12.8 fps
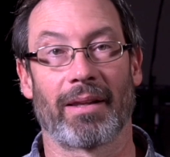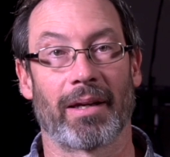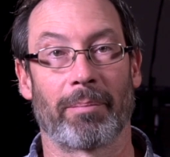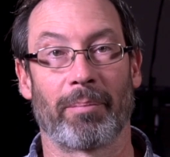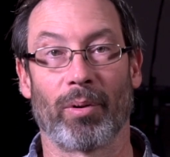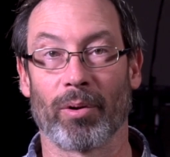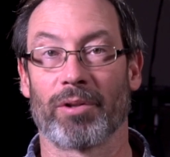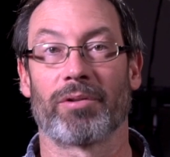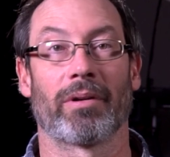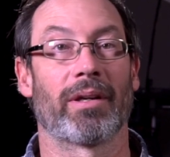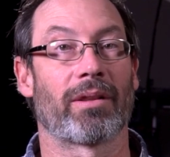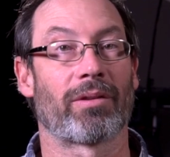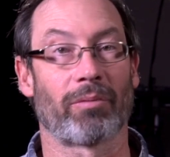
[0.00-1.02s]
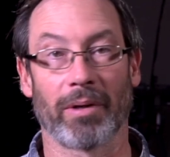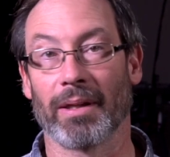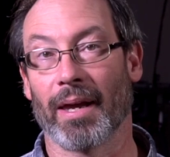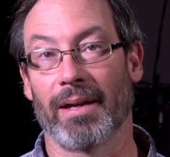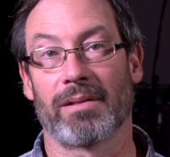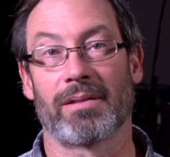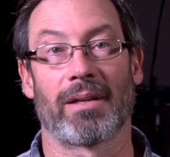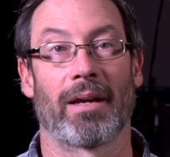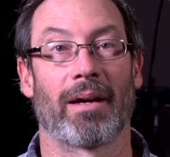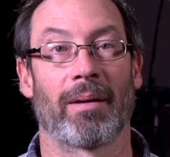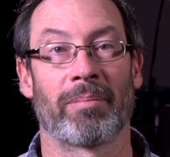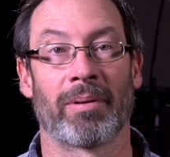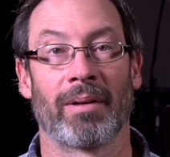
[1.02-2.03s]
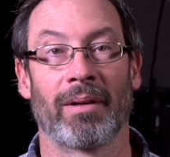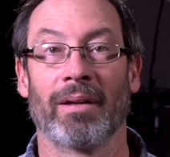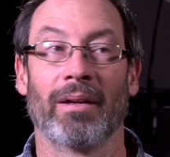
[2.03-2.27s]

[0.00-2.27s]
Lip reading: like portrait 3-light setup,